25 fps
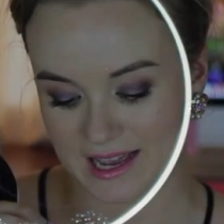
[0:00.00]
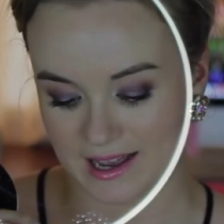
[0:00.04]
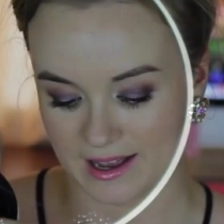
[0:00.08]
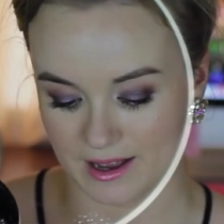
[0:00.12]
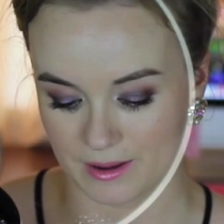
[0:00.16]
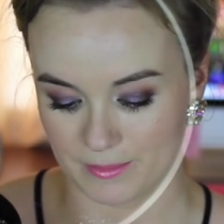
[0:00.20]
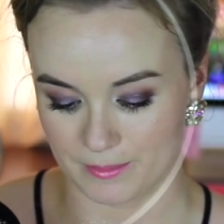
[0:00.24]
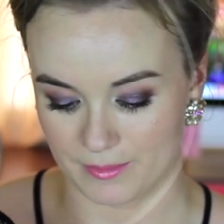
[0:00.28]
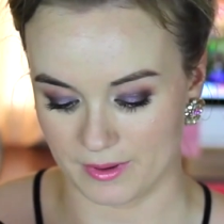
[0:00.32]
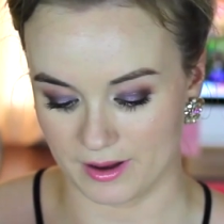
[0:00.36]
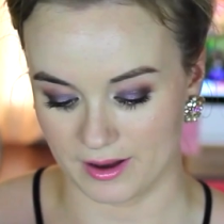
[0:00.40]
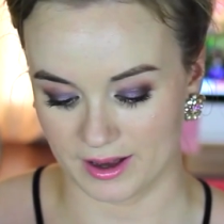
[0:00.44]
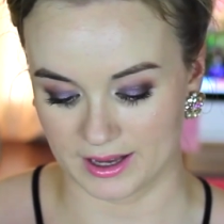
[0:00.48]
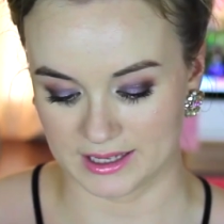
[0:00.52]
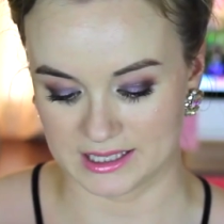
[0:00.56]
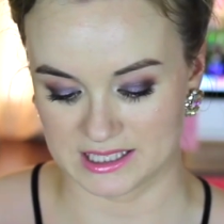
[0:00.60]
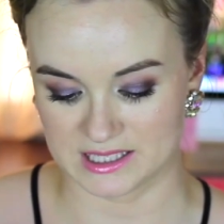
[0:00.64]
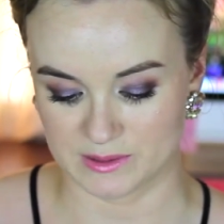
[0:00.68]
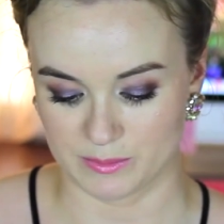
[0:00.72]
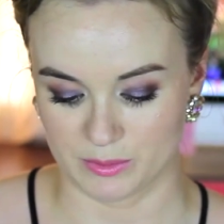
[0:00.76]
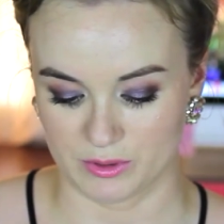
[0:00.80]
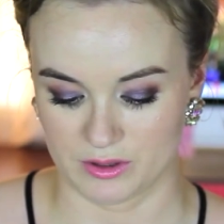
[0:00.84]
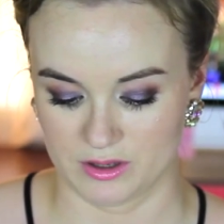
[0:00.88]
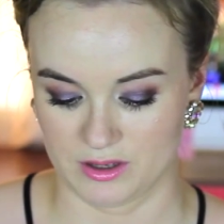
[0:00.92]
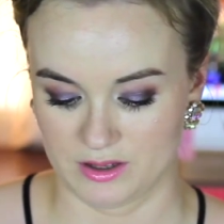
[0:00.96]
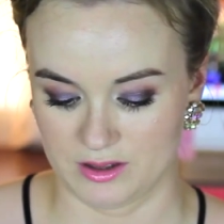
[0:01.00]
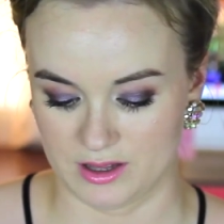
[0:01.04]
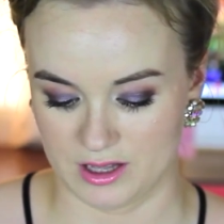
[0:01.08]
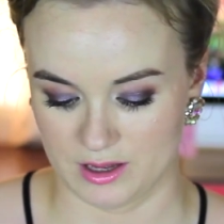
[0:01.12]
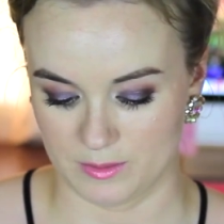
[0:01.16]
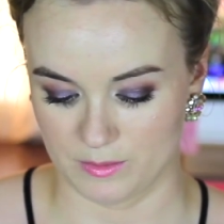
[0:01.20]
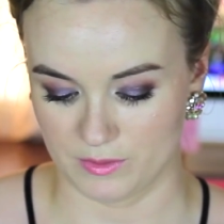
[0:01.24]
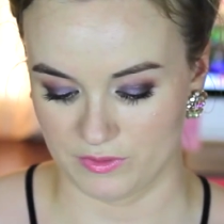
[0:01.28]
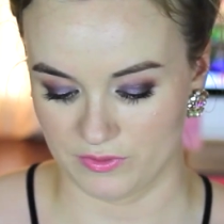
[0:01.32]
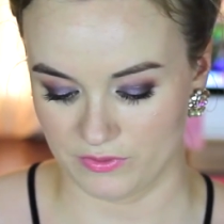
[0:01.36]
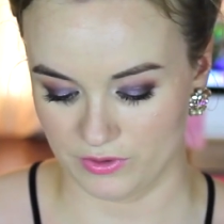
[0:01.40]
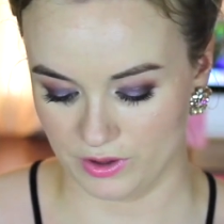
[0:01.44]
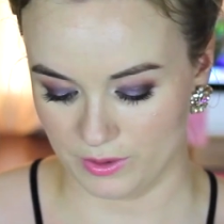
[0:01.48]
um, I spotted
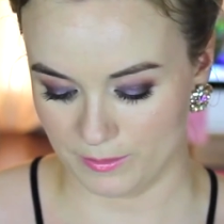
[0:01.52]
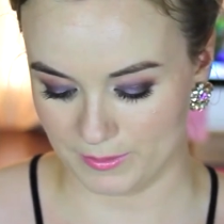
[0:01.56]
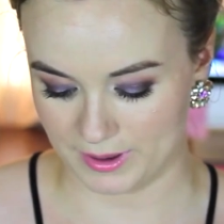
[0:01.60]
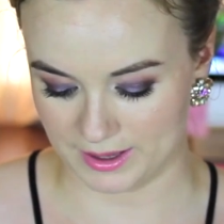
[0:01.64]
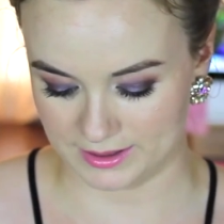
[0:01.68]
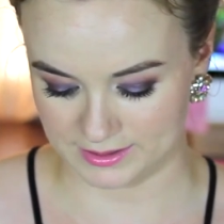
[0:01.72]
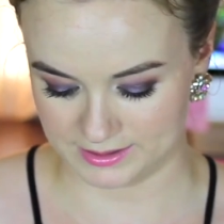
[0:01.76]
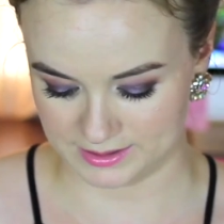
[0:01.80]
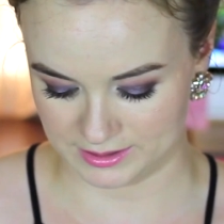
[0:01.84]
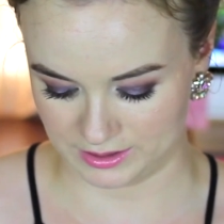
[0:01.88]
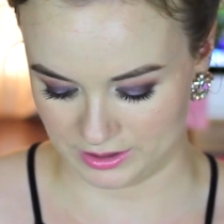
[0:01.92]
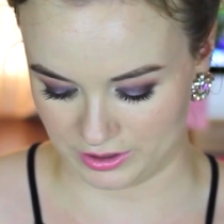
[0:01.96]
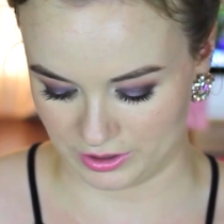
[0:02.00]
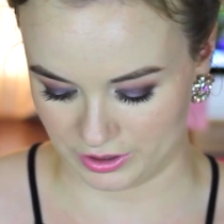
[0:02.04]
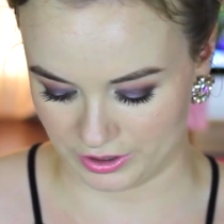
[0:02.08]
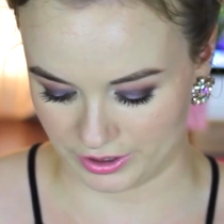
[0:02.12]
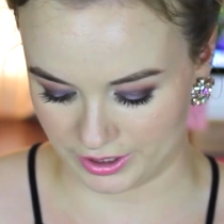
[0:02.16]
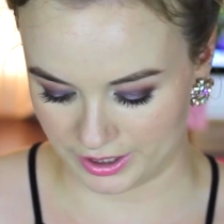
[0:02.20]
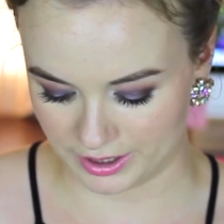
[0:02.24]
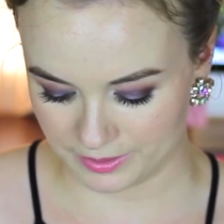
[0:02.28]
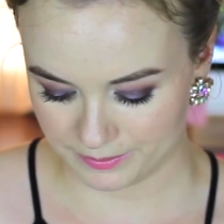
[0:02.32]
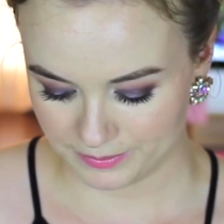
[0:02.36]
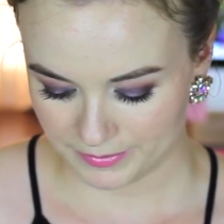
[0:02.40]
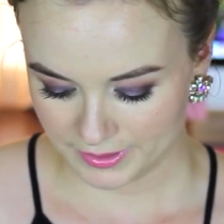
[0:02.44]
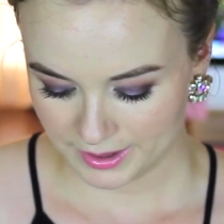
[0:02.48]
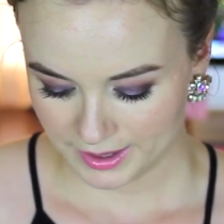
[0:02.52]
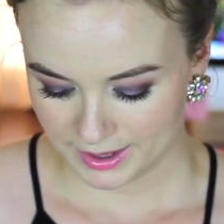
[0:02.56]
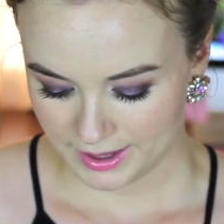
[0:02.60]
them a few months ago.